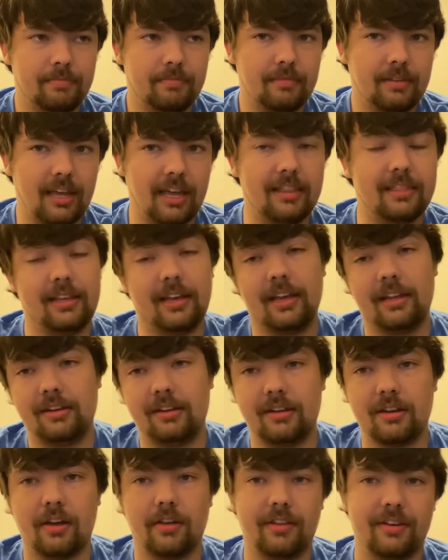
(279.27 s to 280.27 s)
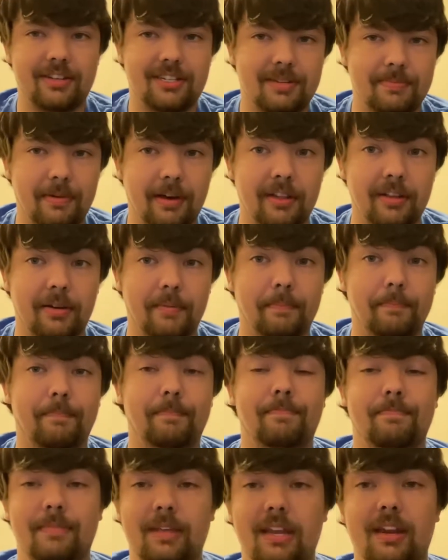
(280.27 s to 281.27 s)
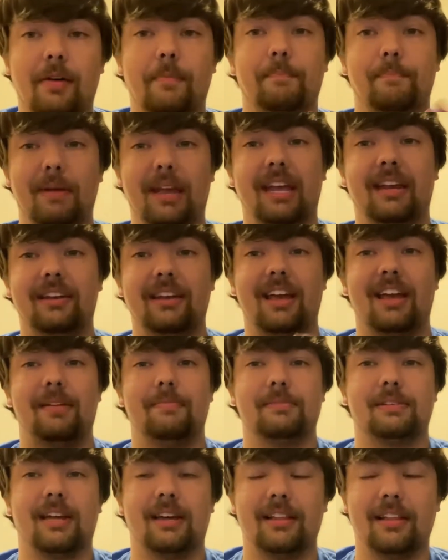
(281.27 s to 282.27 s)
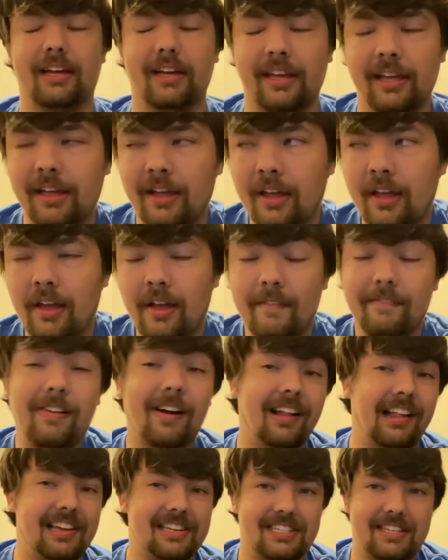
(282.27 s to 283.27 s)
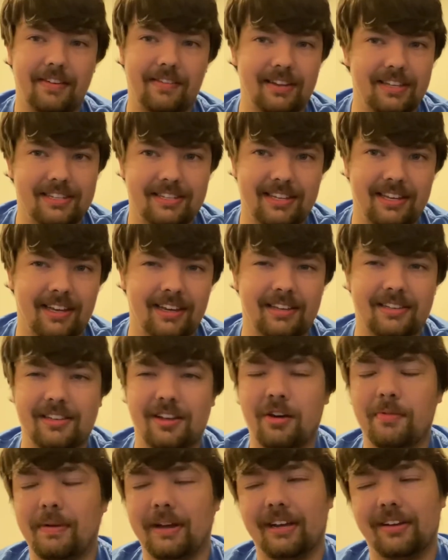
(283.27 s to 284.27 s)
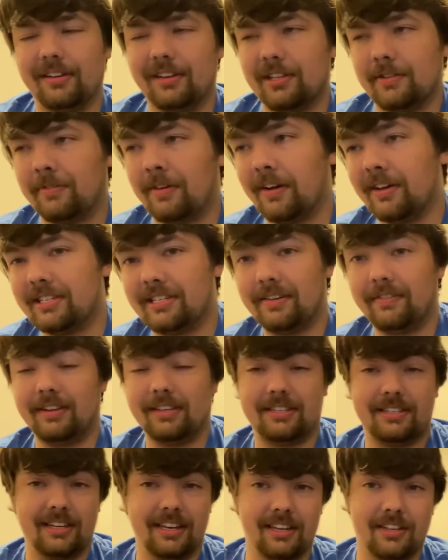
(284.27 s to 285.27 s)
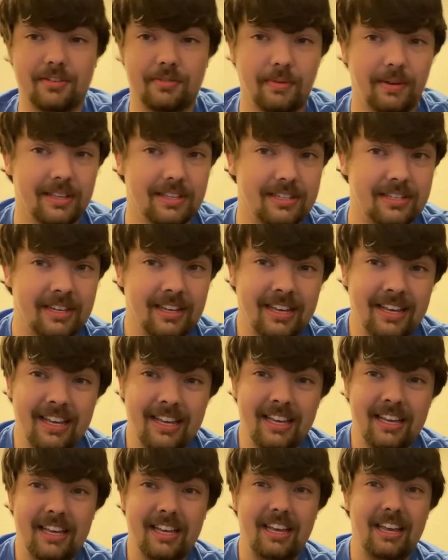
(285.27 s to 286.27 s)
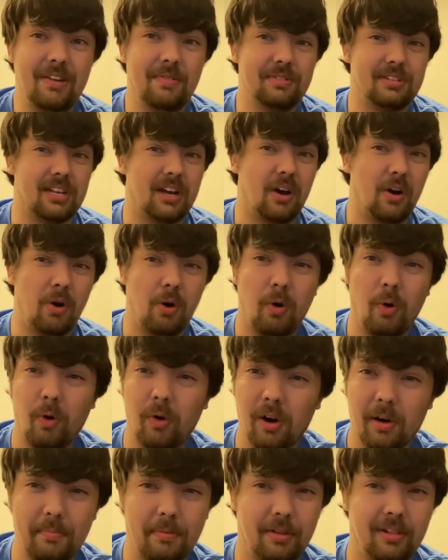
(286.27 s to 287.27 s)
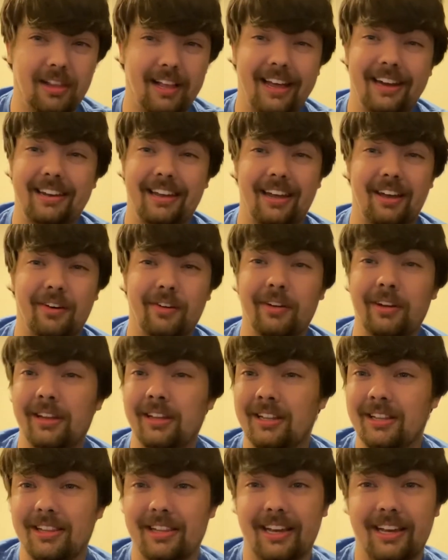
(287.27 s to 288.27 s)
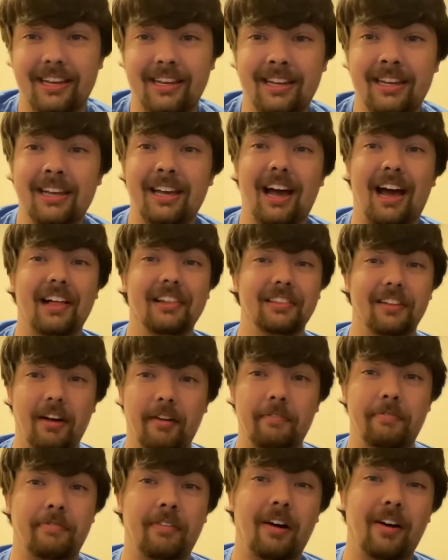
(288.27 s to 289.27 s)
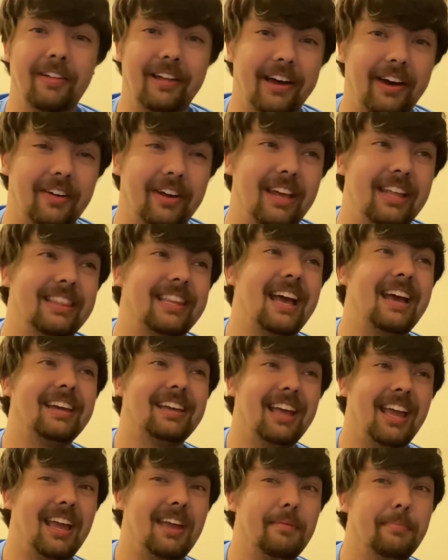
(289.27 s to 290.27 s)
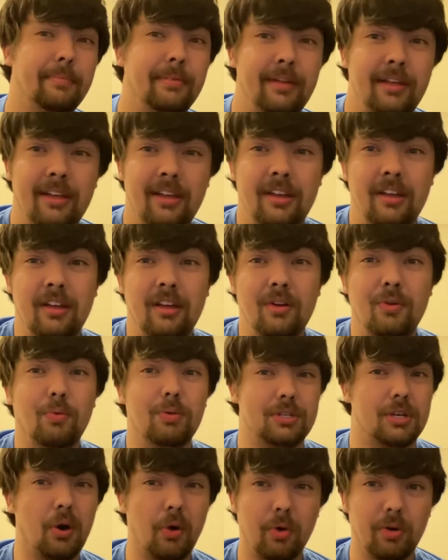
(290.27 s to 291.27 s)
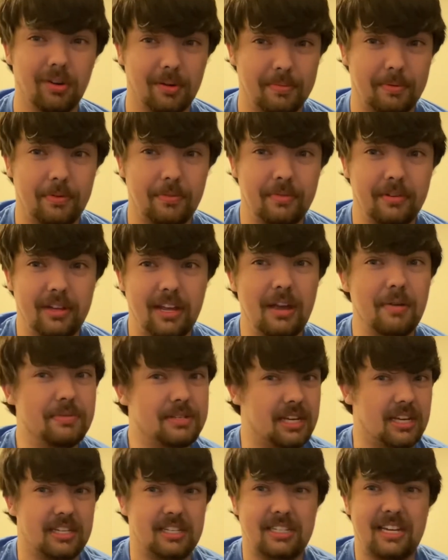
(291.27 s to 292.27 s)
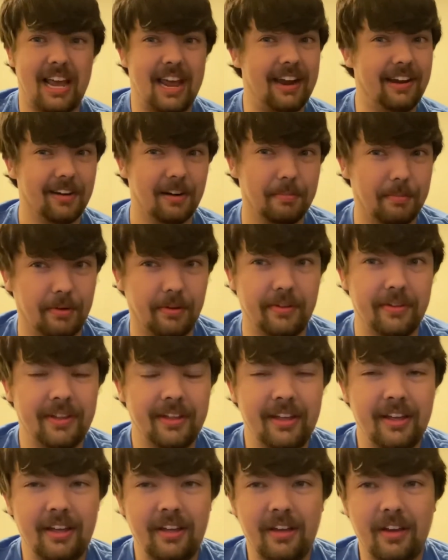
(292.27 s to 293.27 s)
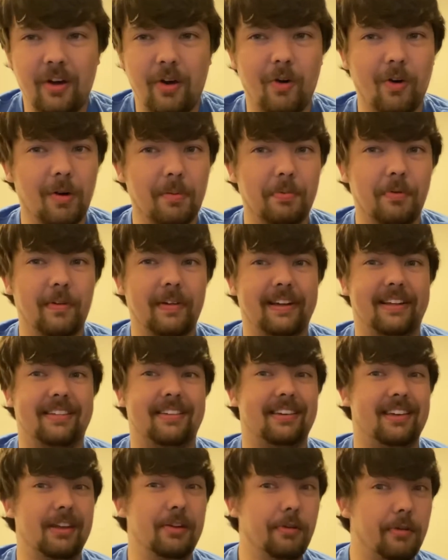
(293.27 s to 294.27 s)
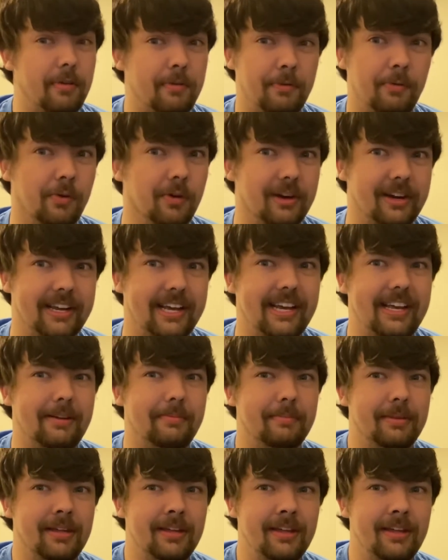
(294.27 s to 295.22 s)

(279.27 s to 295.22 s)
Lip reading: And then, there's some other, big names, kind of like Fallout 76. Oh my goodness, Fallout 76 was a horrible letdown. Like, I love Fallout, and that game was horrible. It was a terrible, horrible excuse for a game.